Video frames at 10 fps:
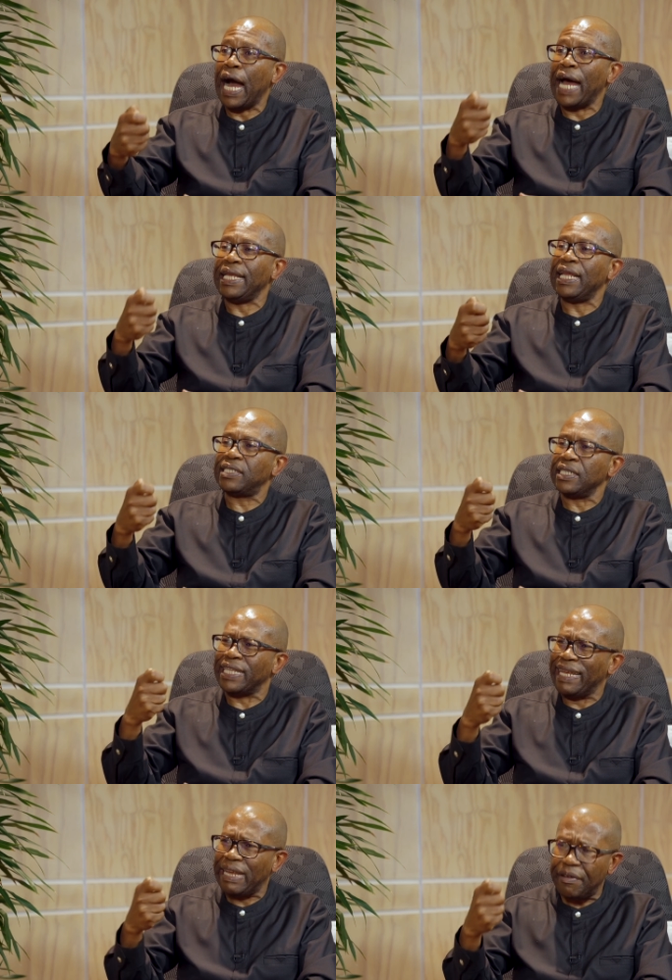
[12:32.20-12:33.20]
unless it
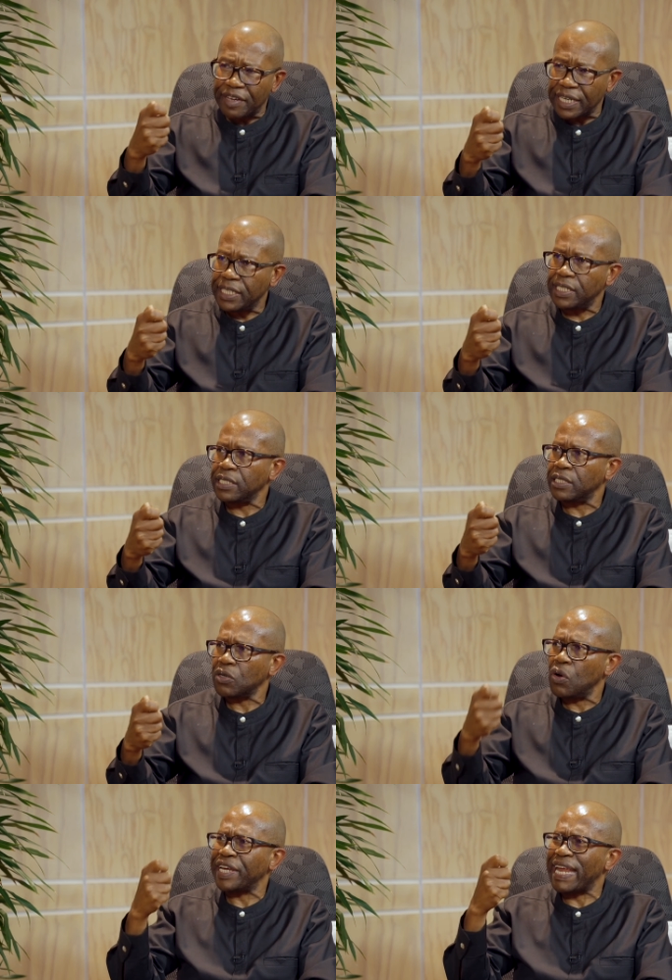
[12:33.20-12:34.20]
leverages
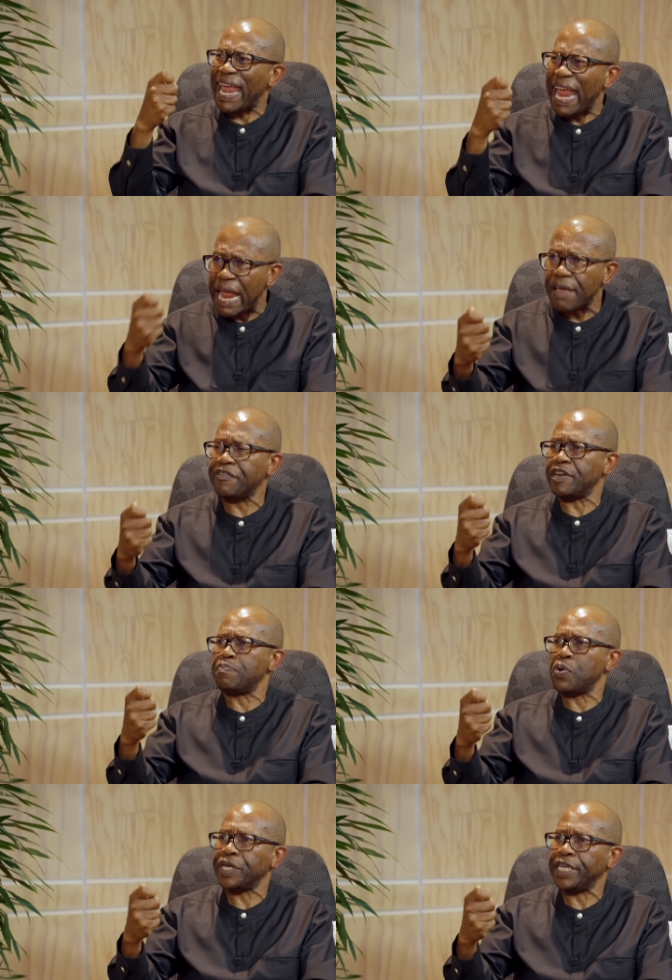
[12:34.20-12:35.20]
on
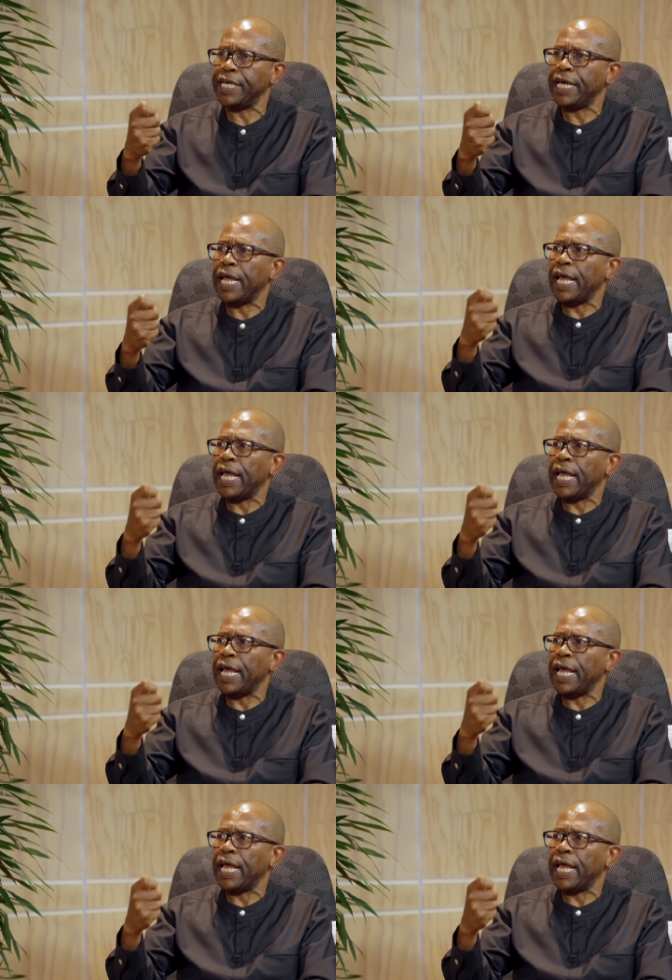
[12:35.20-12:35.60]
everybody